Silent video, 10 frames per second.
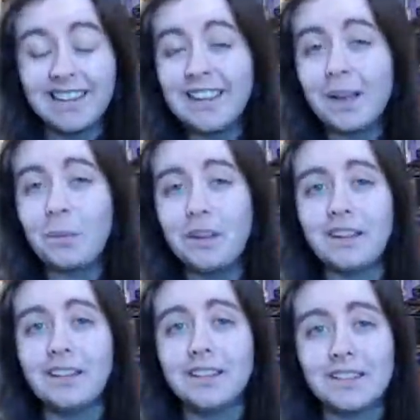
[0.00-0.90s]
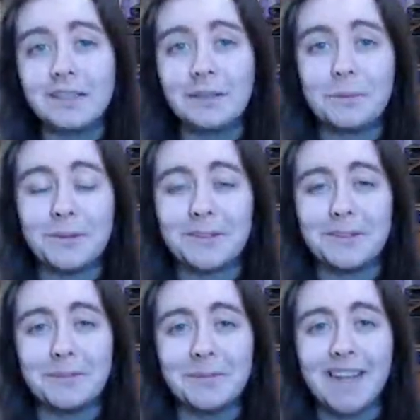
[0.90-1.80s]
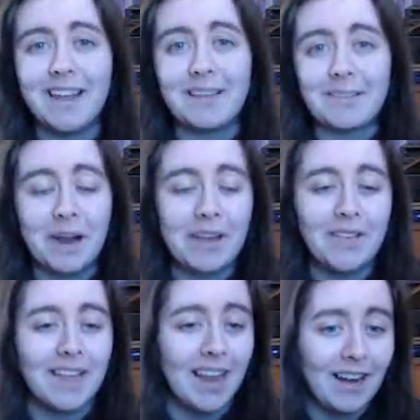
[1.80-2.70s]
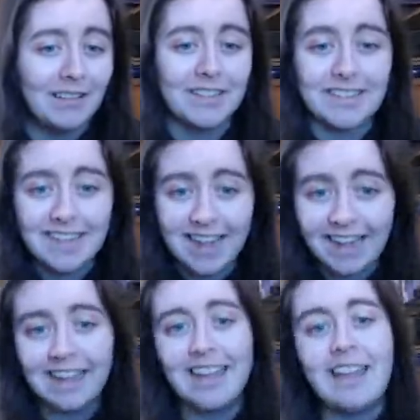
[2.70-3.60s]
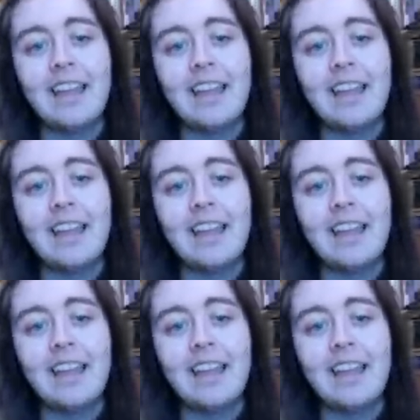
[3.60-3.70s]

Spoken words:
and I think I will until the Warzone update arrives, I have to say.